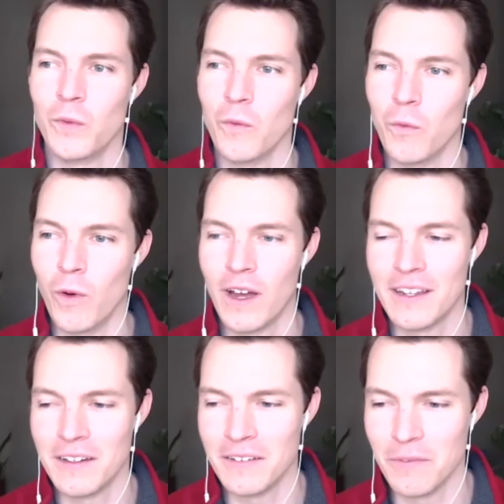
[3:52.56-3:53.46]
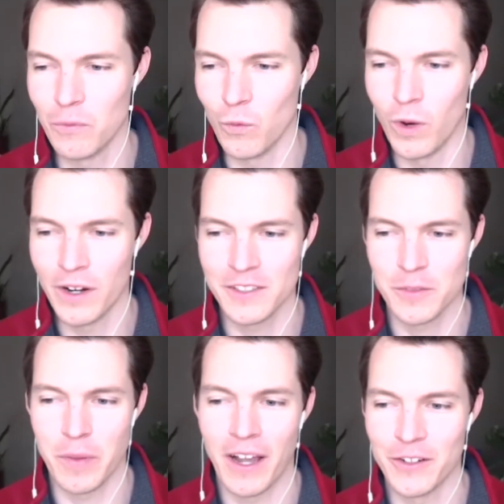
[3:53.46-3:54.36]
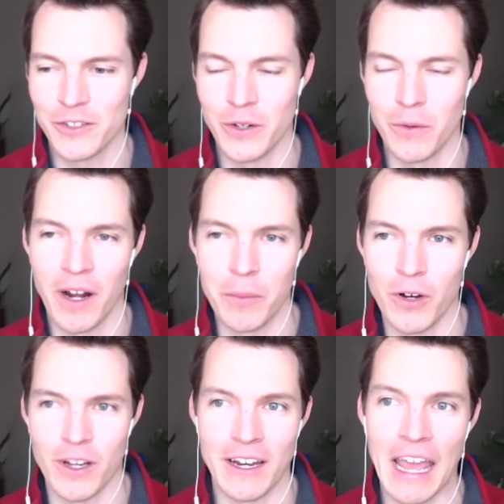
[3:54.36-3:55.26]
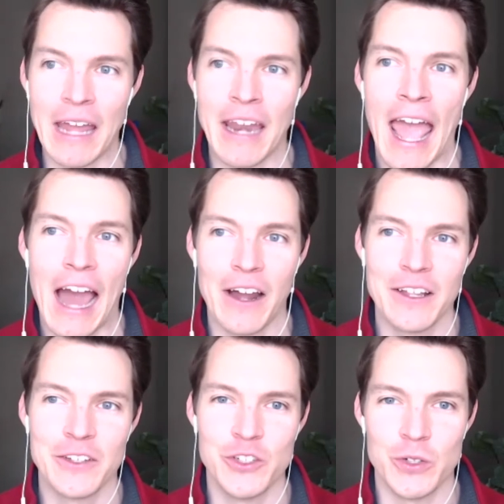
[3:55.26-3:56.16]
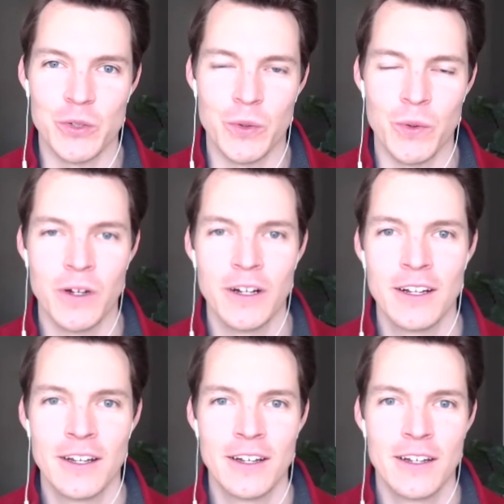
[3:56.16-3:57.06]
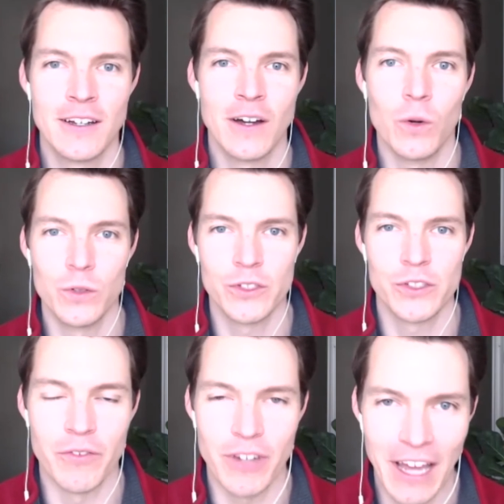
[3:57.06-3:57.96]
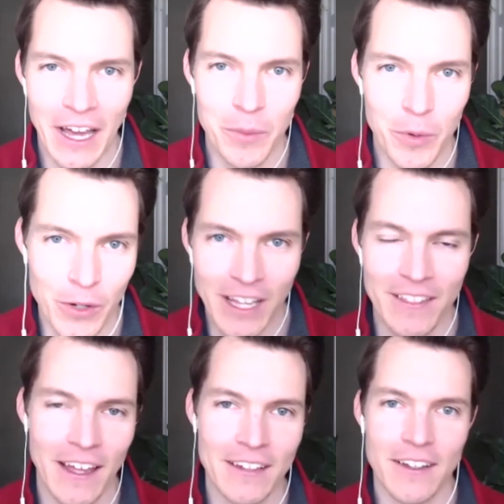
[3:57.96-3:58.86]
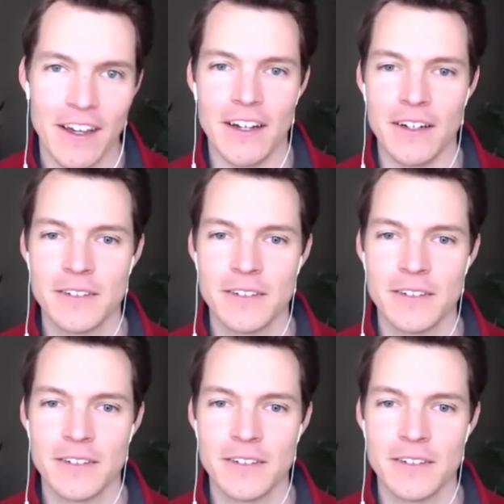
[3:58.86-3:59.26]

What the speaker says: what inspired you to write a book, and how did you hold yourself accountable to get that done?